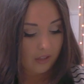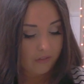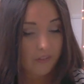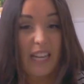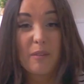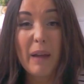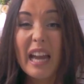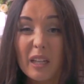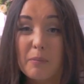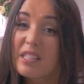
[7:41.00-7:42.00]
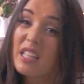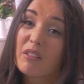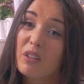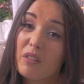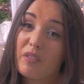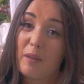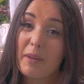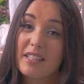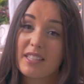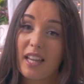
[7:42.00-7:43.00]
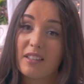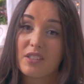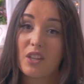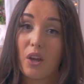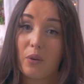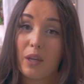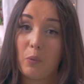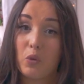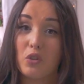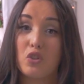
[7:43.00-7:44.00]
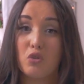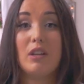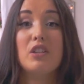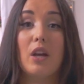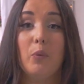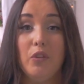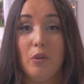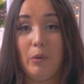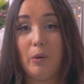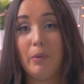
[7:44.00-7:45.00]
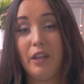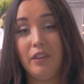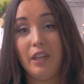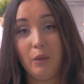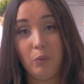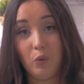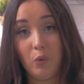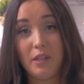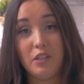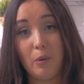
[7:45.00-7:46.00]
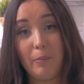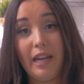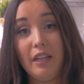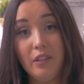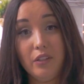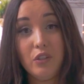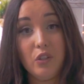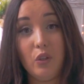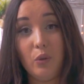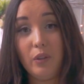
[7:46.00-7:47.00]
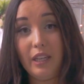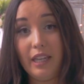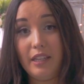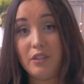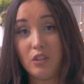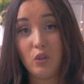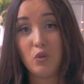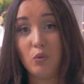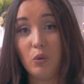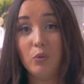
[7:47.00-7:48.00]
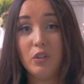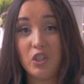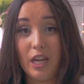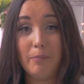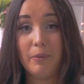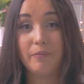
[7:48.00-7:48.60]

fling back material, if that makes sense, so it wouldn't stretch out with your bump. I think it would always go back to its usual shape.